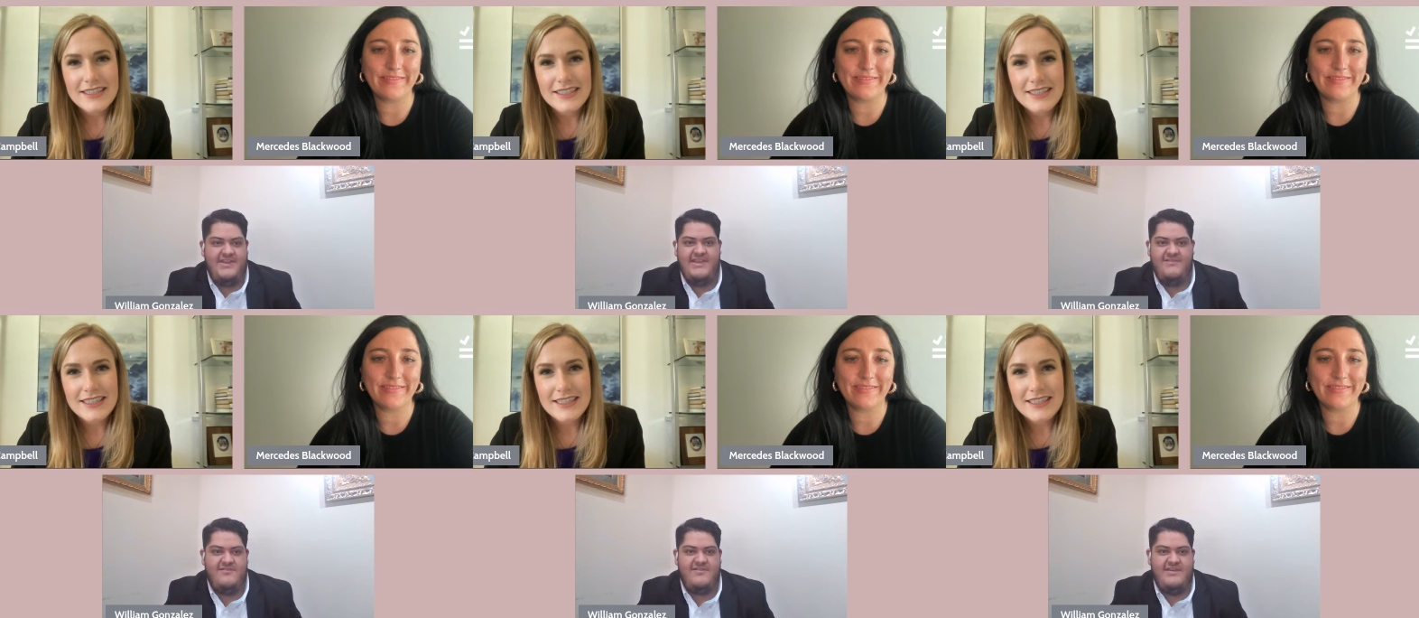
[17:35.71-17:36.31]

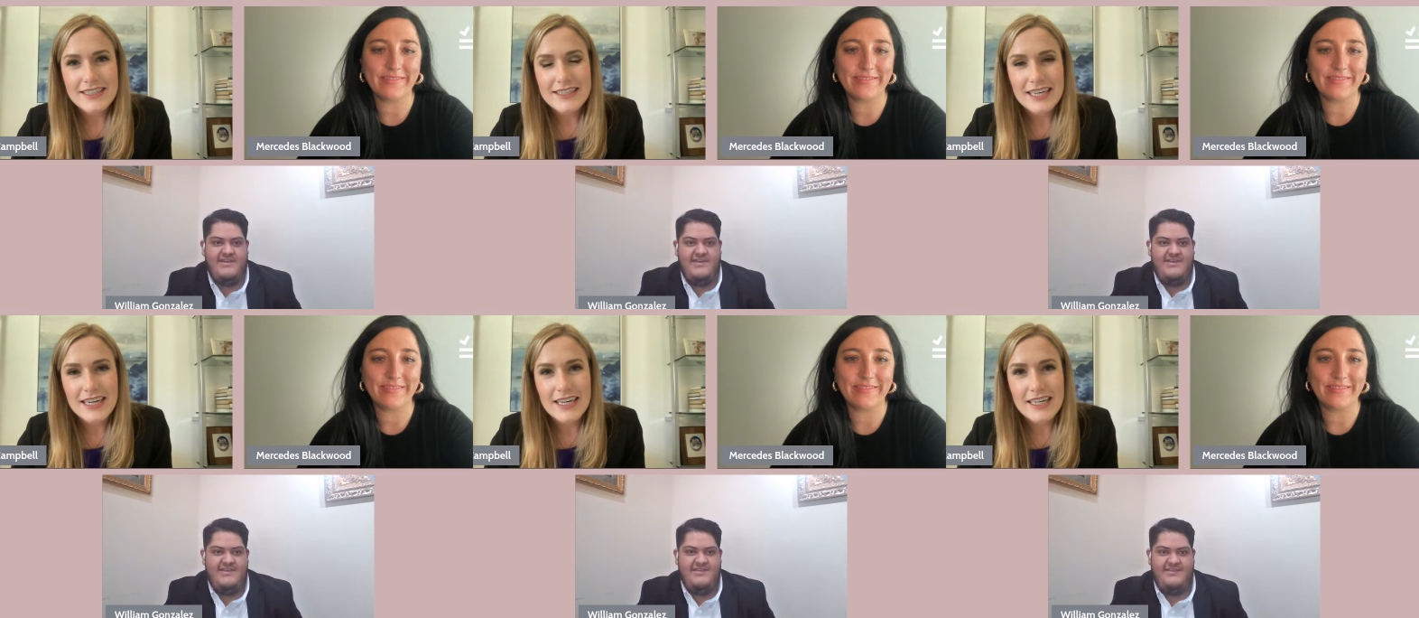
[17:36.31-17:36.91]
Speaker 1: accounts?
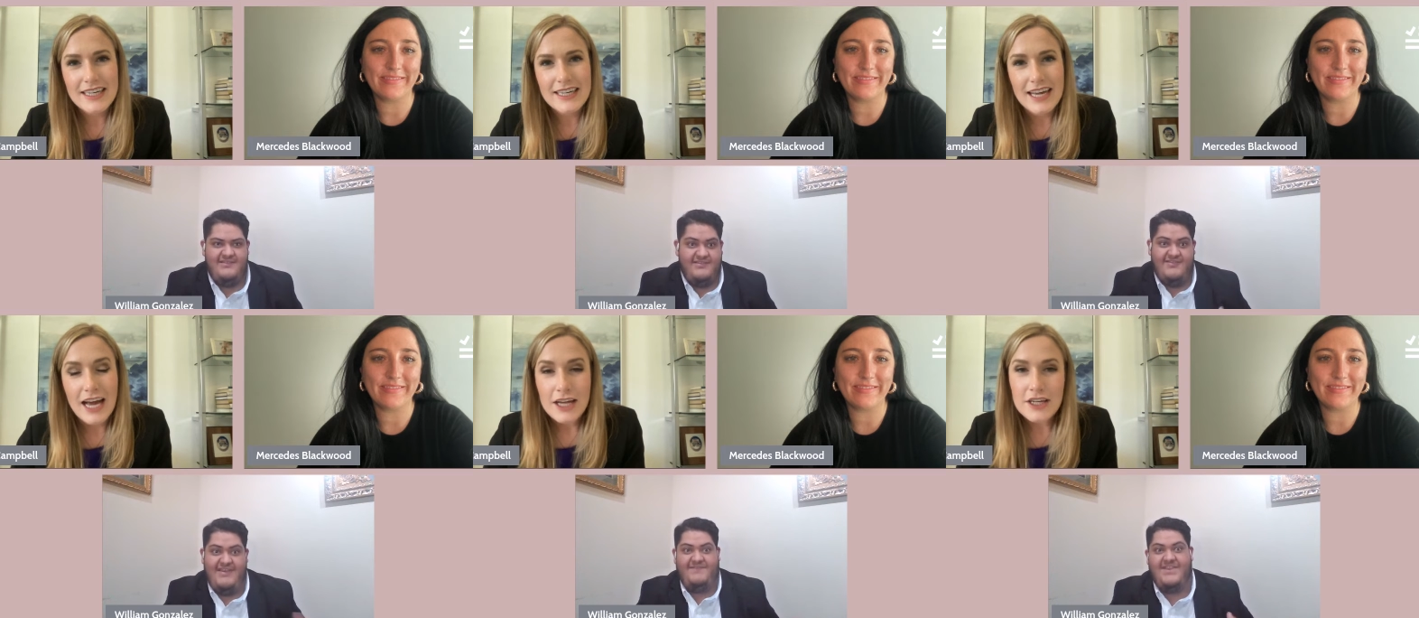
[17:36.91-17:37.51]
Yeah,
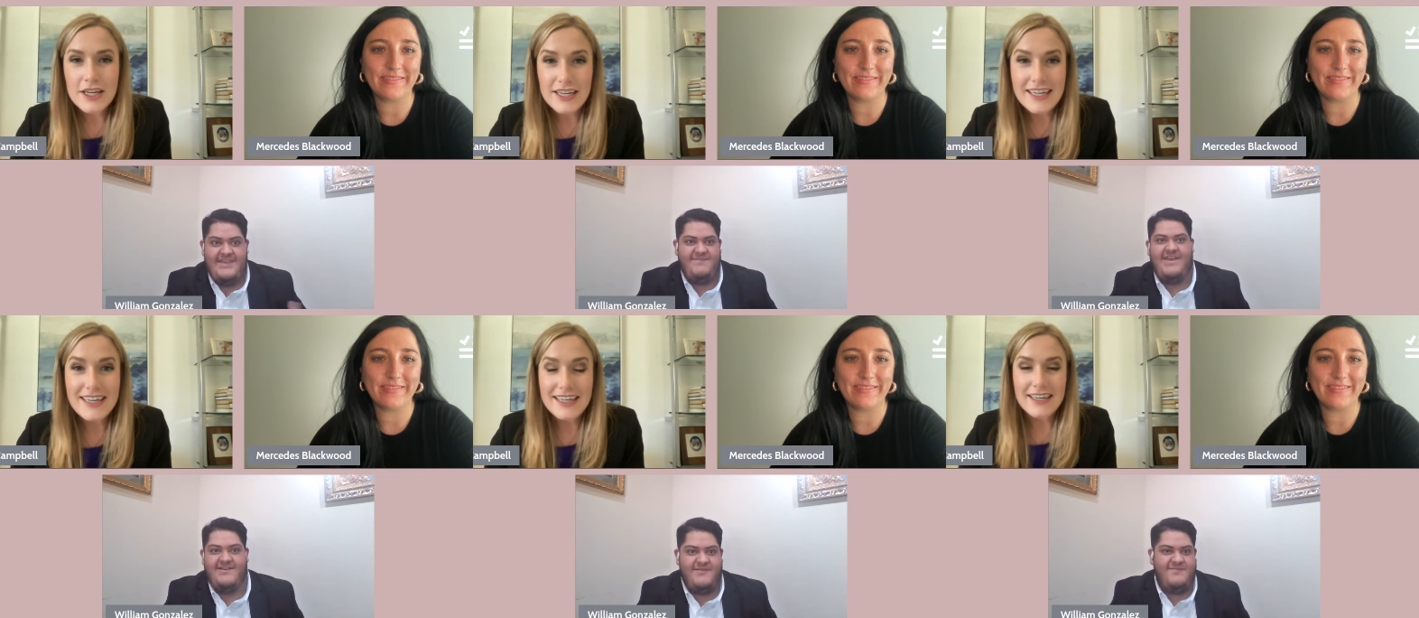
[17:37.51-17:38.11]
do you have to keep
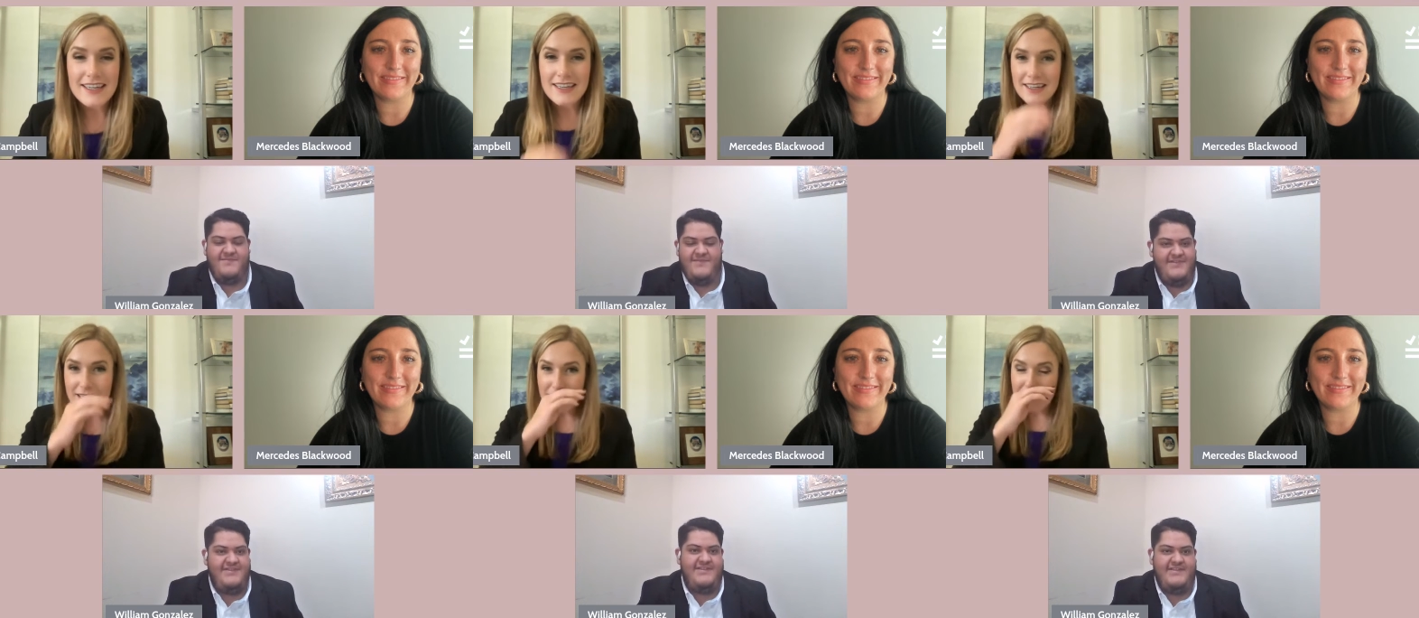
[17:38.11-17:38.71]
that up?
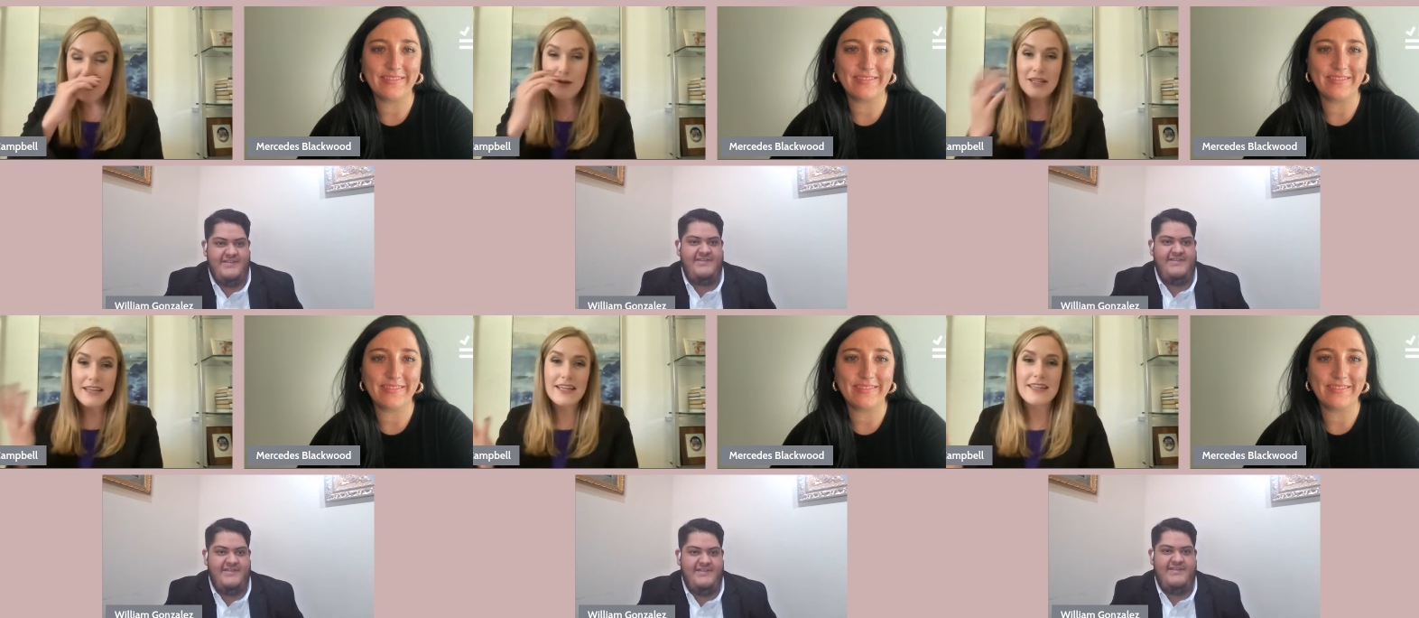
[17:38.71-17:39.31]

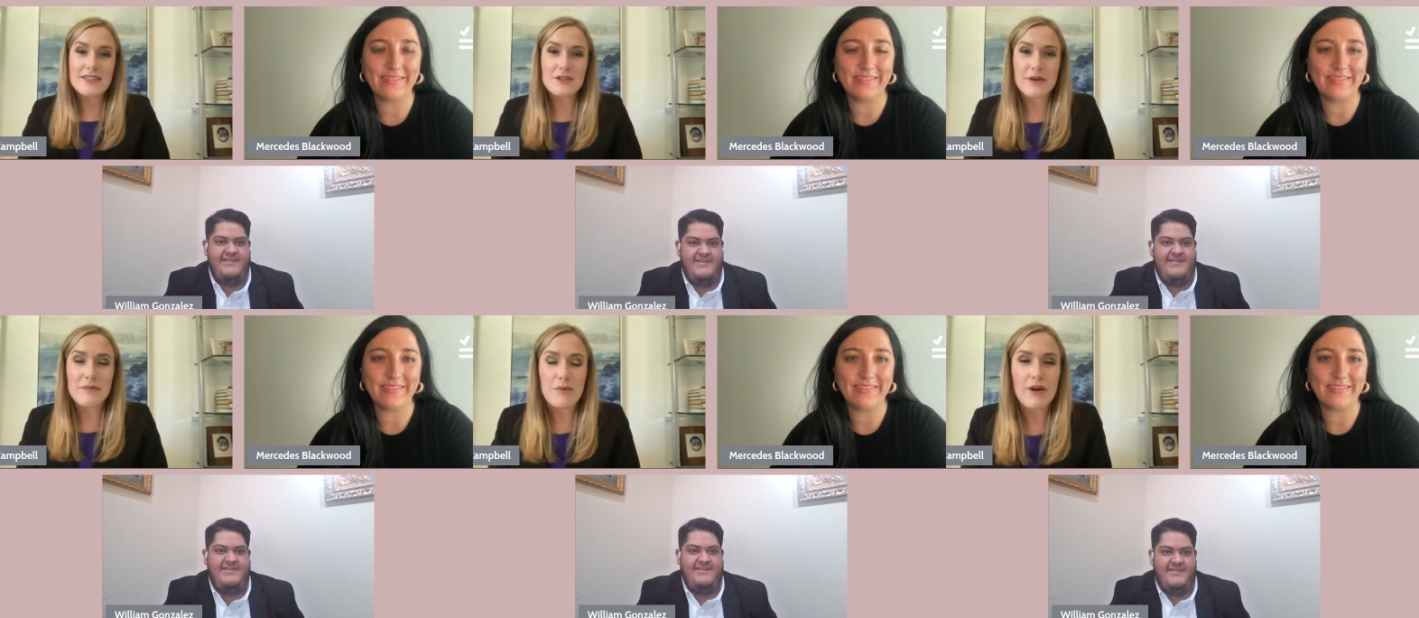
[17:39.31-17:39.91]
Speaker 2: No, I think that's a
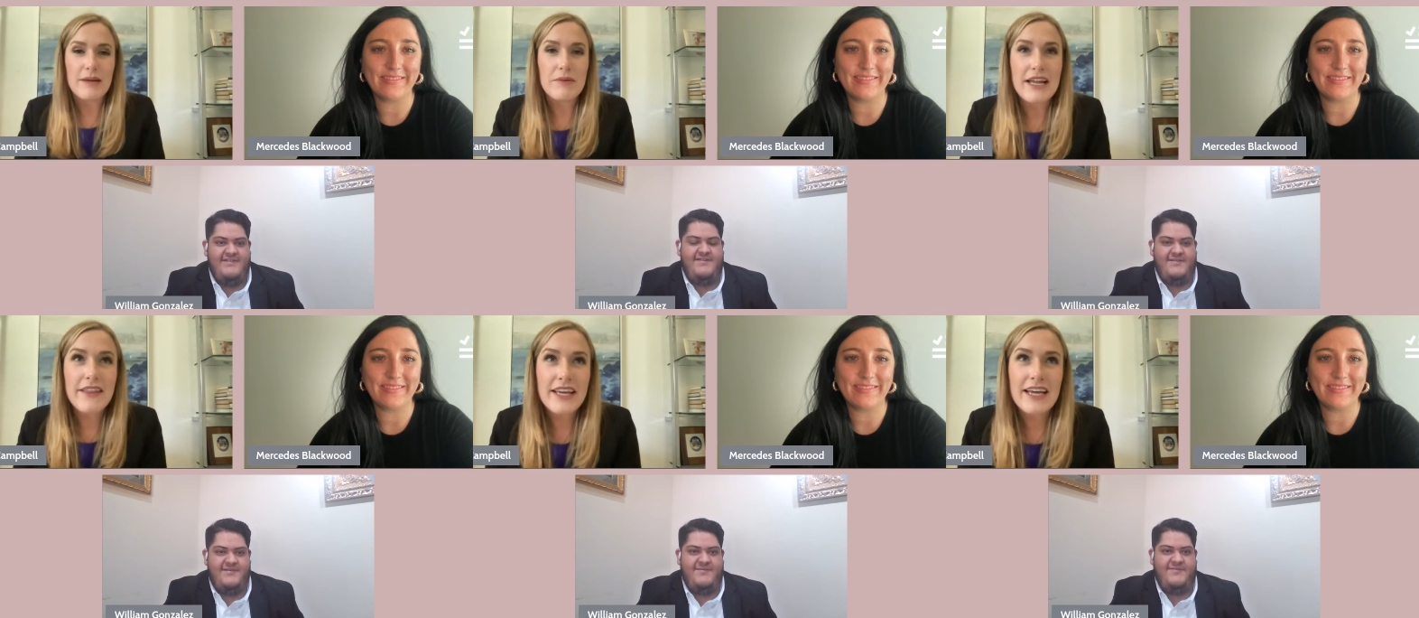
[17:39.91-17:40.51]
great point, but
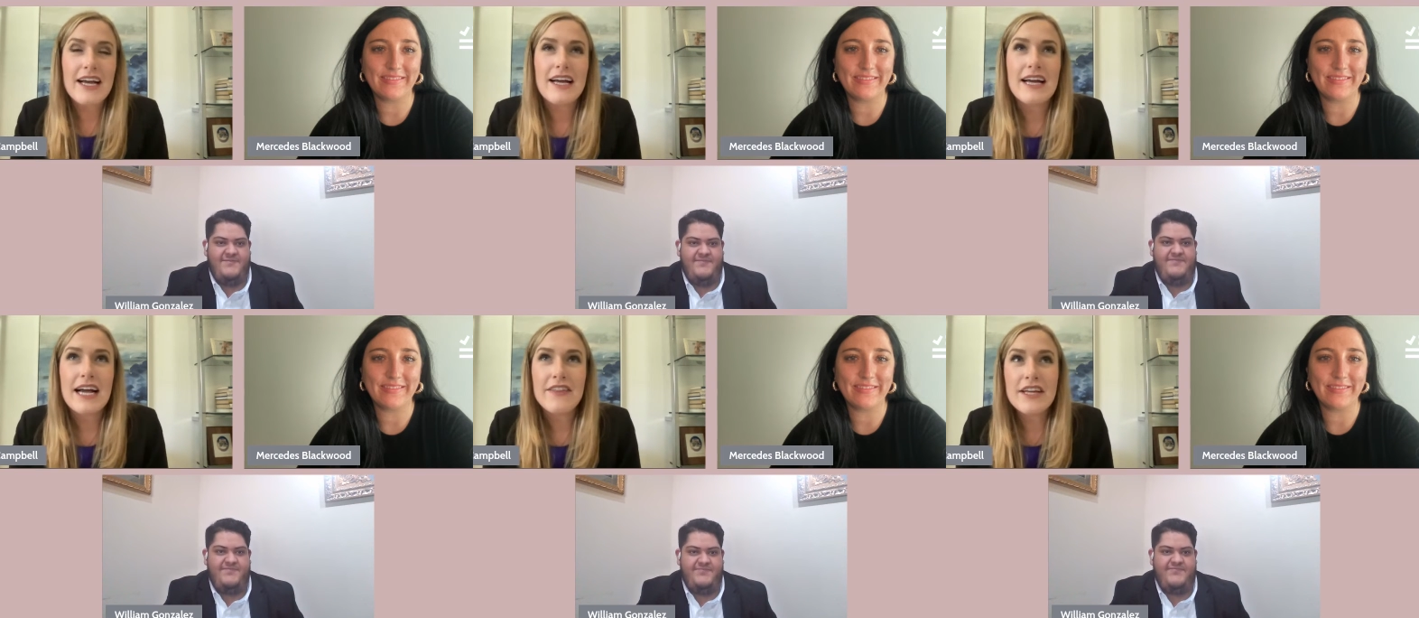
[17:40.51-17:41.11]
I think
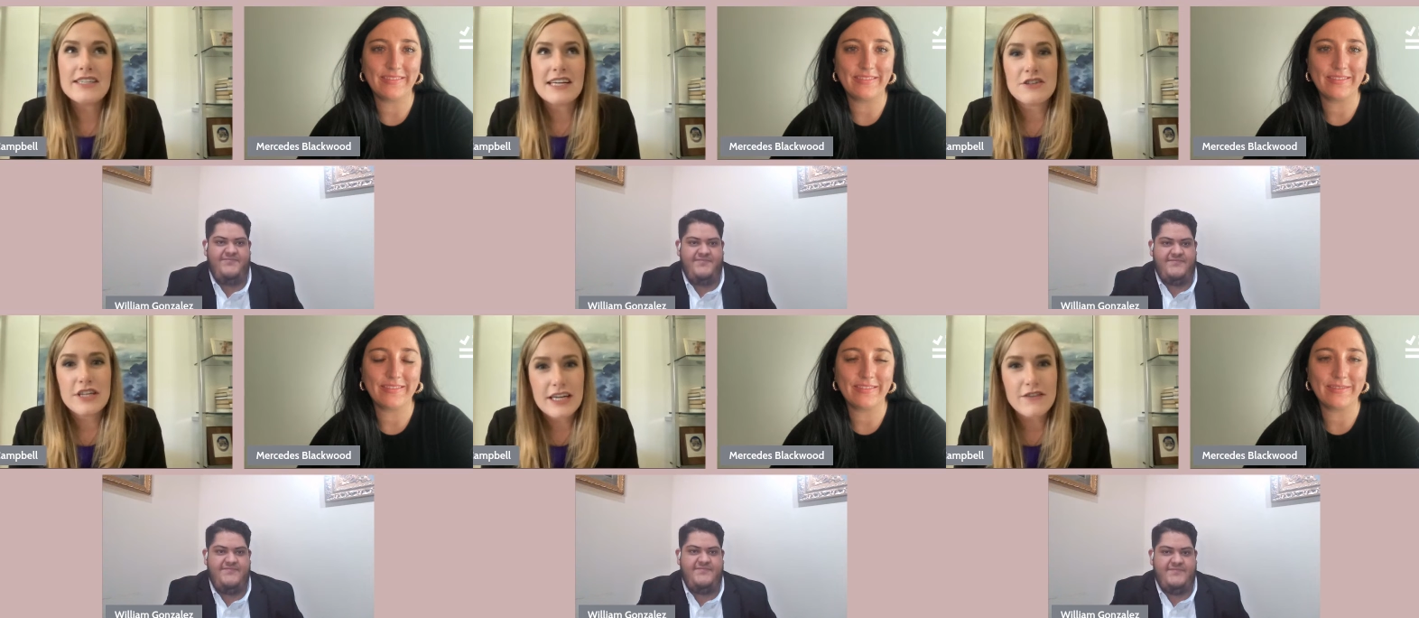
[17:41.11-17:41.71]
I think it's
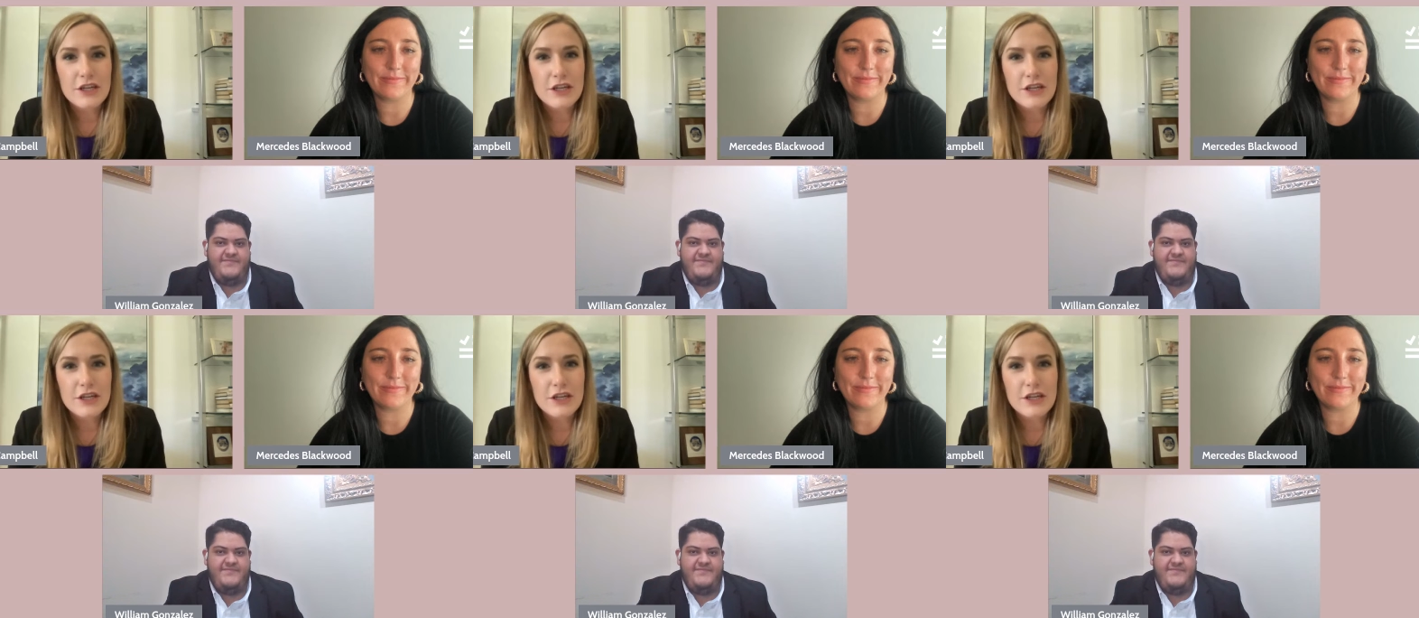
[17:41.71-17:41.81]
actually kind of